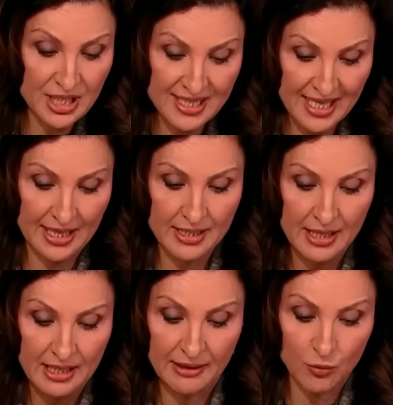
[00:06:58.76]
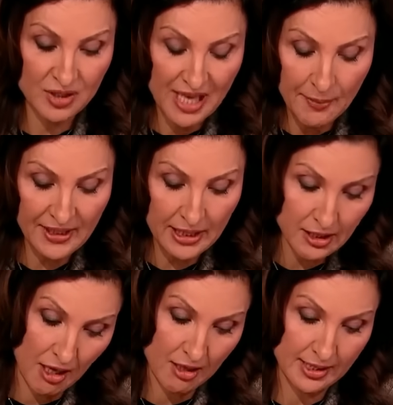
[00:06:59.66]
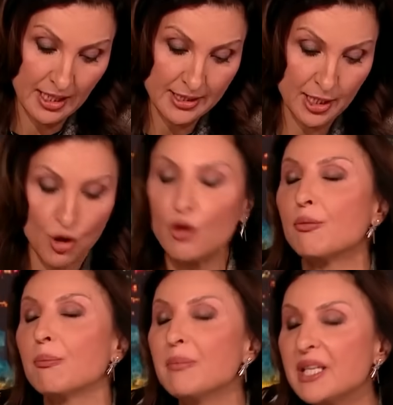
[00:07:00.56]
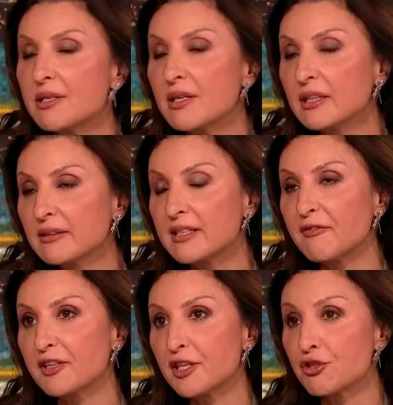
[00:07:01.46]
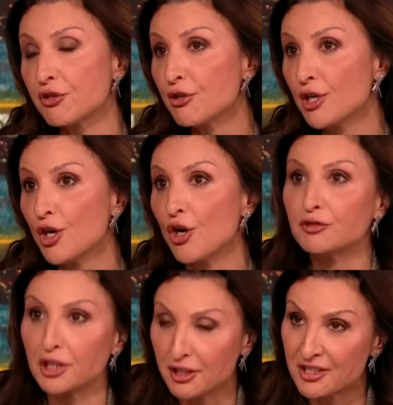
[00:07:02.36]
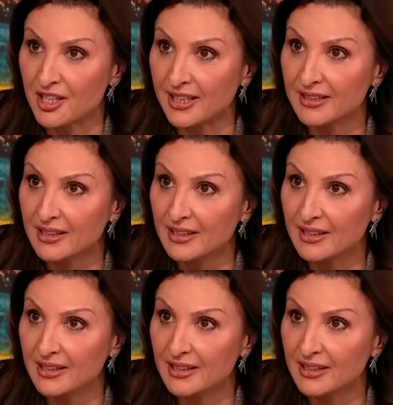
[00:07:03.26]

said that what's happening in Gaza did not meet the definition of genocide.